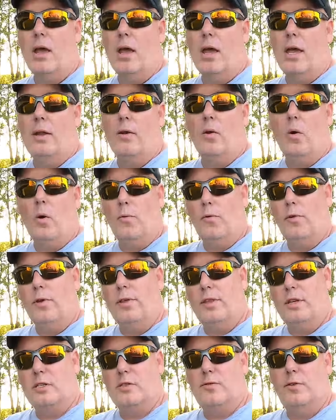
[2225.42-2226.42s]
And
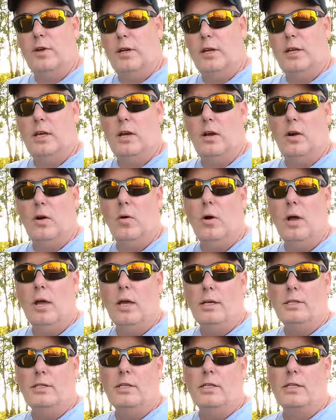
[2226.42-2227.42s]
hopefully this video
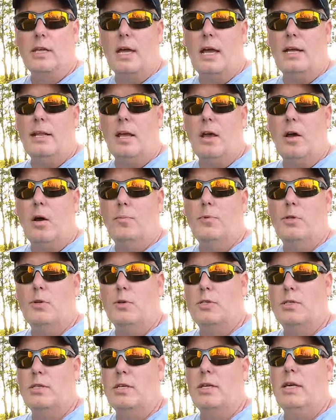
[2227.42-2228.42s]
just kind of helped you
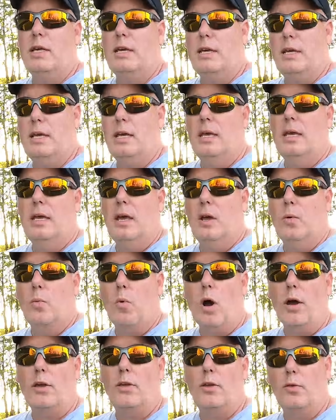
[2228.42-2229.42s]
see and
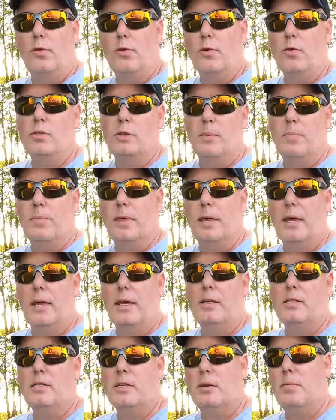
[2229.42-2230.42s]
walk you through some
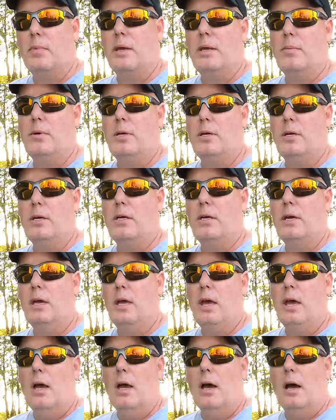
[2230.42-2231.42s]
things, and maybe
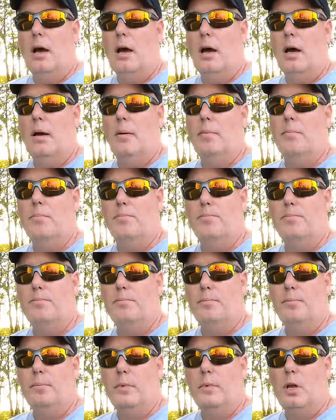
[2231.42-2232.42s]

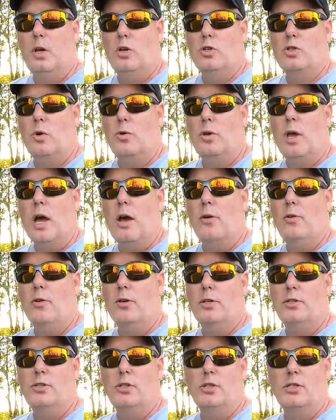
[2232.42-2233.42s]
show you how you
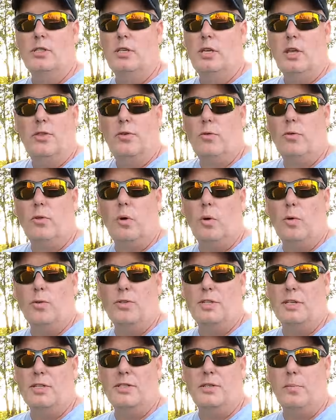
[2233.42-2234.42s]
can just get through the whole
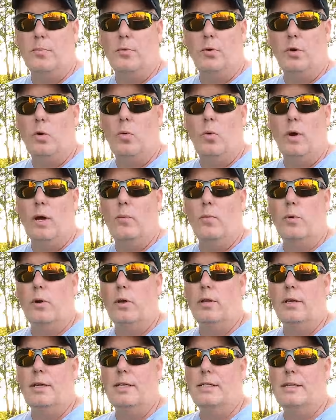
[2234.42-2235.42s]
system real quick,
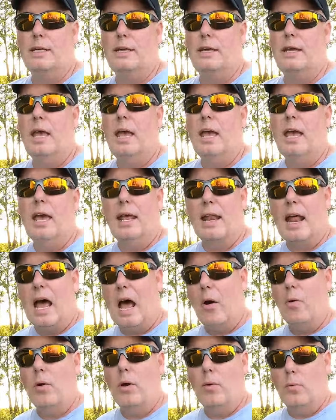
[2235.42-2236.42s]
real easy, and
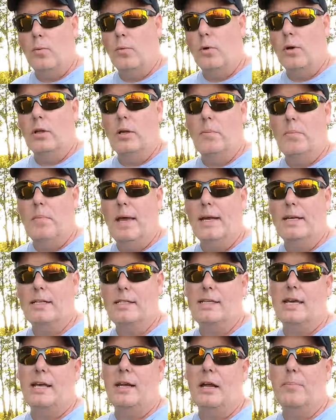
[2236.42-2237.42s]
how it really makes
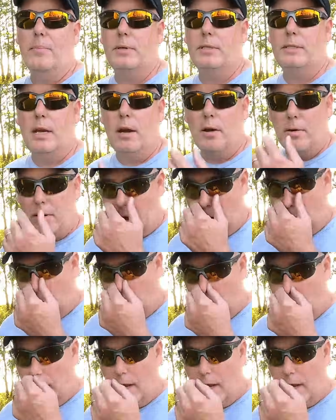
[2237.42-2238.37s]
setup and tear down